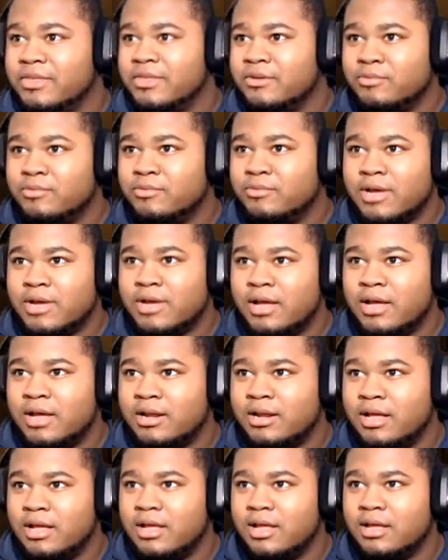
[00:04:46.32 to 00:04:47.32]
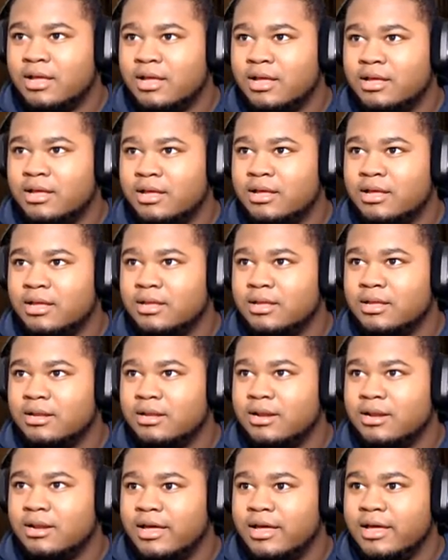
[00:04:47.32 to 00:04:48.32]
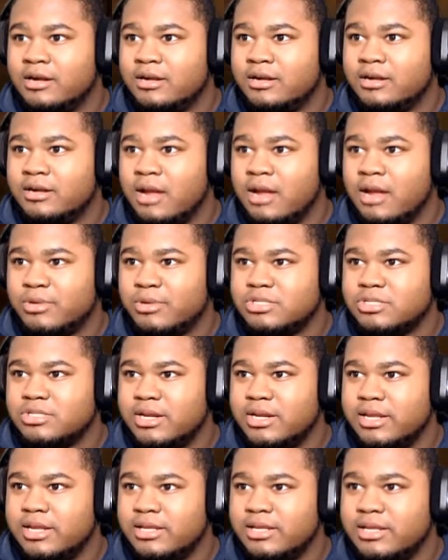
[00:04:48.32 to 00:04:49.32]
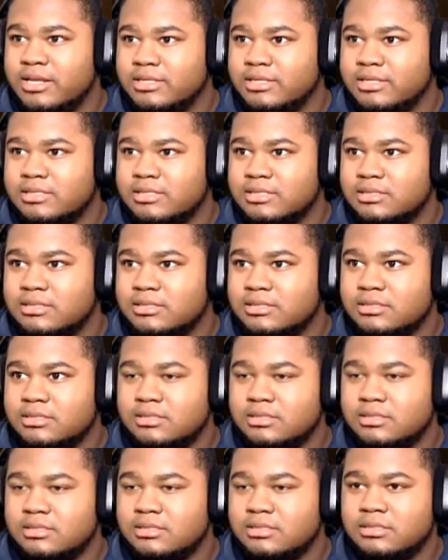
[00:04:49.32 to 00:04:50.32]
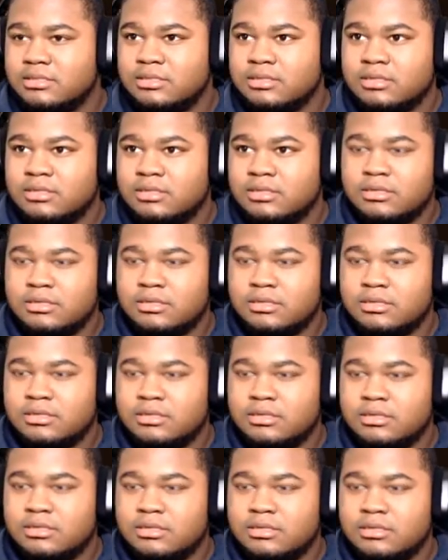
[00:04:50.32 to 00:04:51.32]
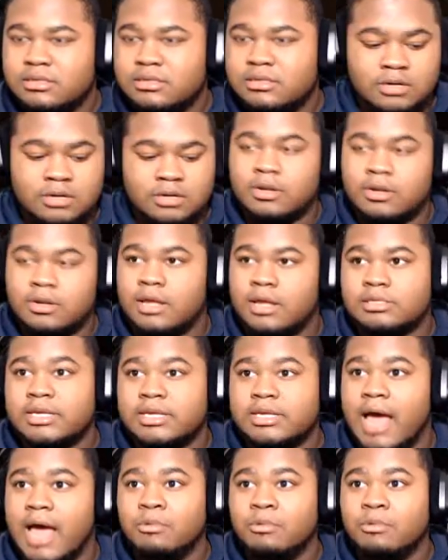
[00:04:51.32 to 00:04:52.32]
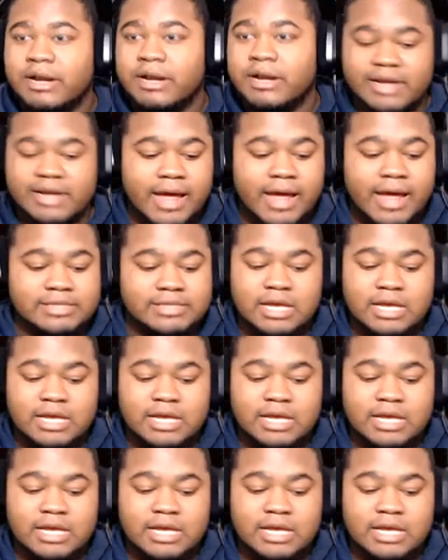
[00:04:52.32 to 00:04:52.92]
What kind of, uh, letter numbers are these? Alright, hold on. See, I'm gonna die because I